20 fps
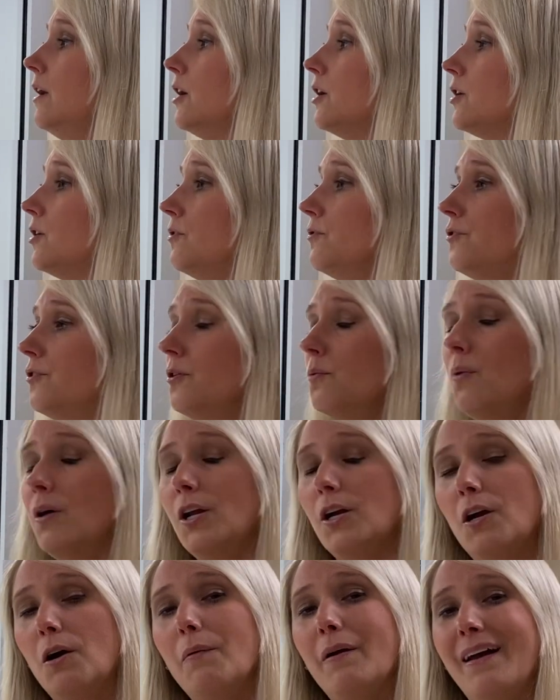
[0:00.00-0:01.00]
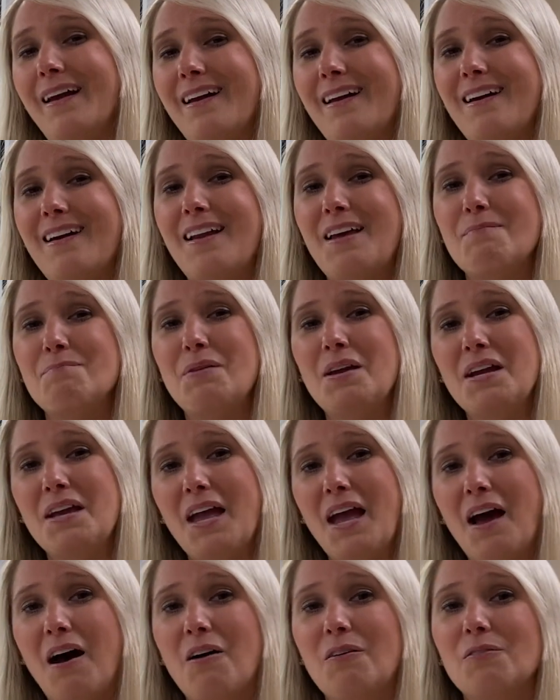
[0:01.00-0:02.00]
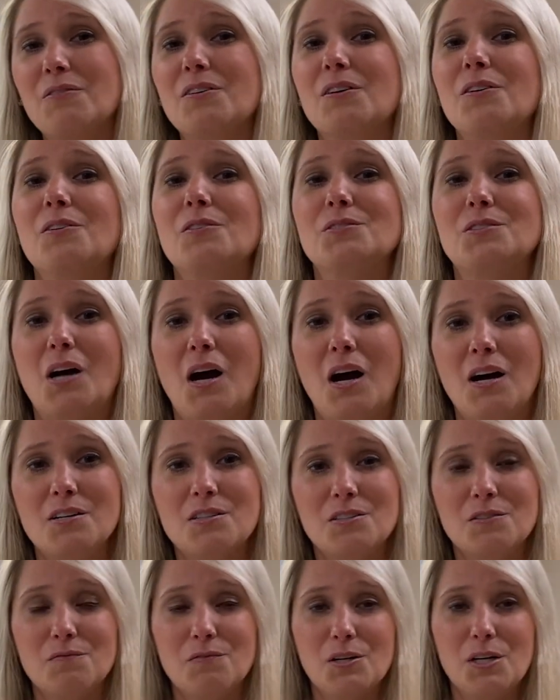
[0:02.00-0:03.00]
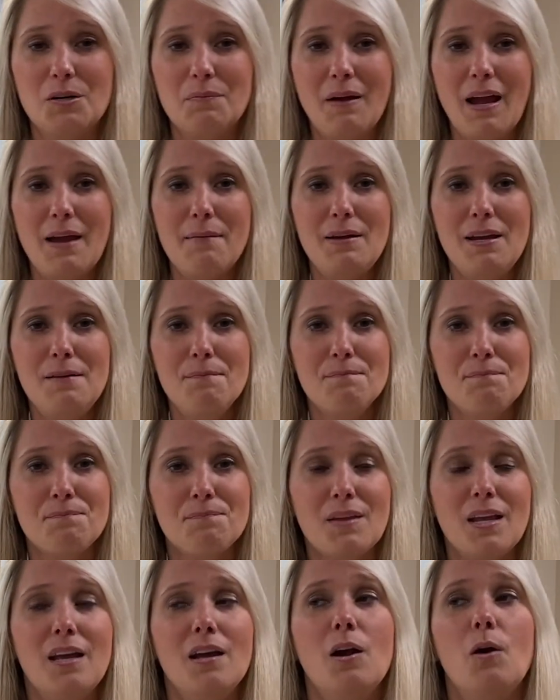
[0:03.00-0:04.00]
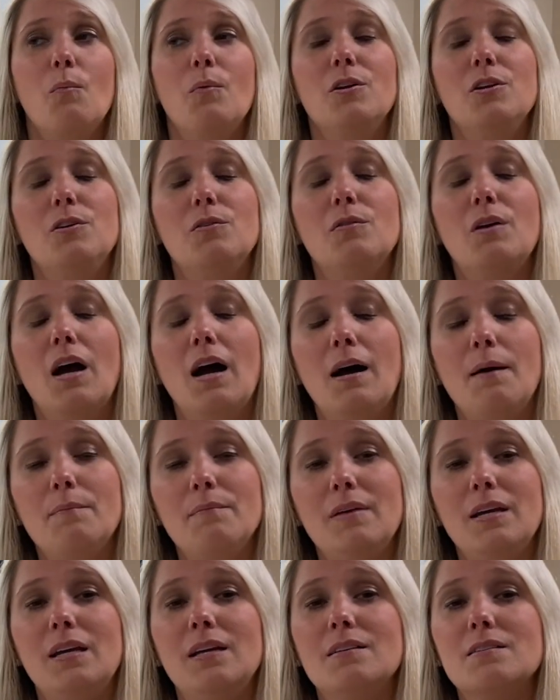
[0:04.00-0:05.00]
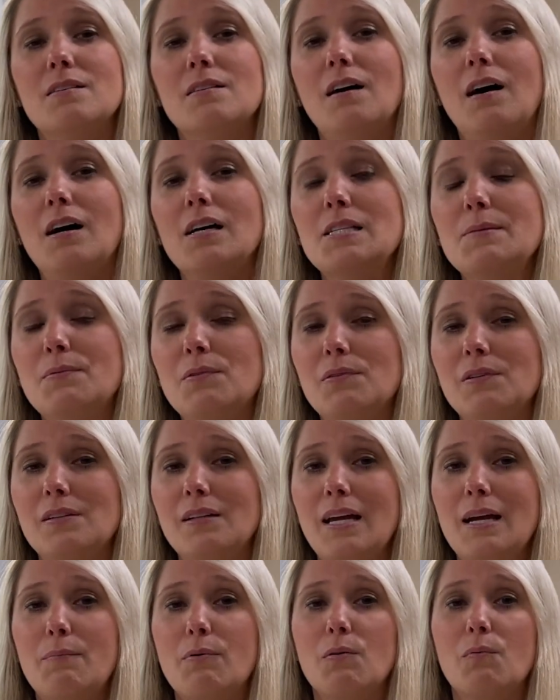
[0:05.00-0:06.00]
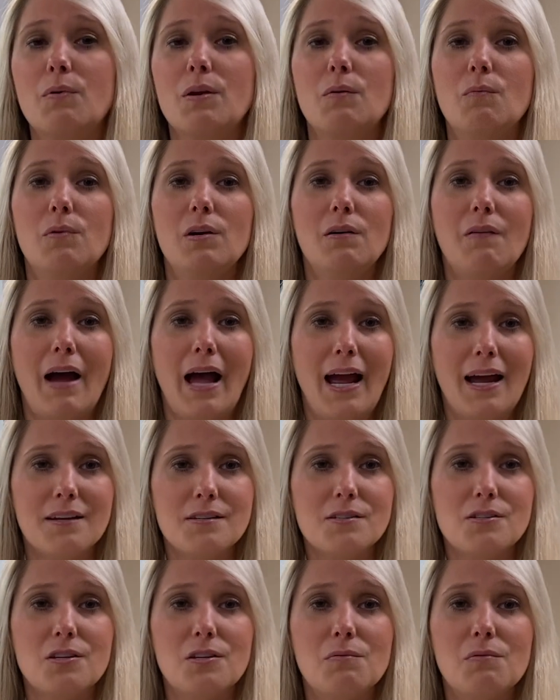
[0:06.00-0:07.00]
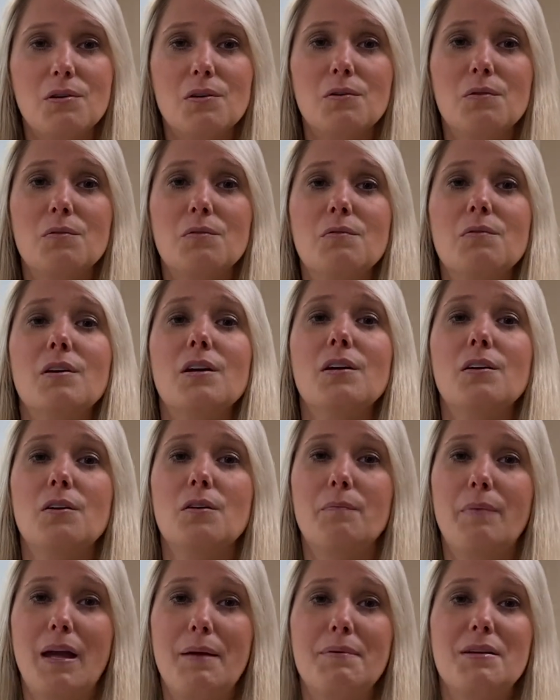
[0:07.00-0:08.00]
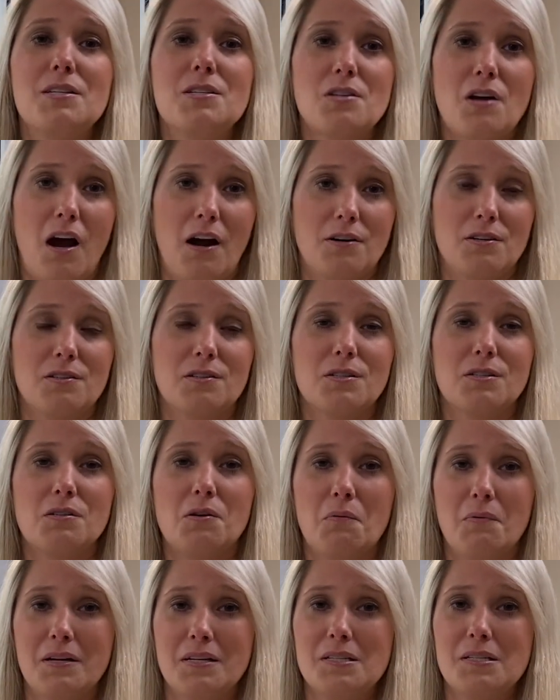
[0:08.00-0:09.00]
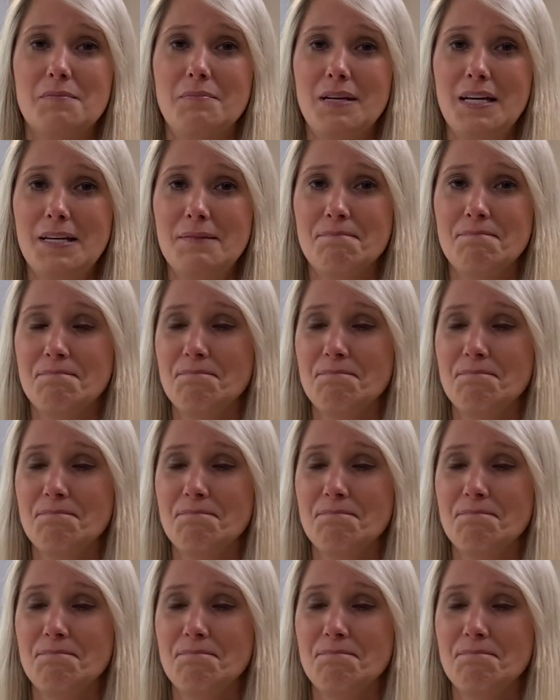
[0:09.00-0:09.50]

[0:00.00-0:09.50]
You do want to go ahead and pick out your doctor for your baby. When you come into the hospital in labor, we will ask you who your baby's doctor is going to be.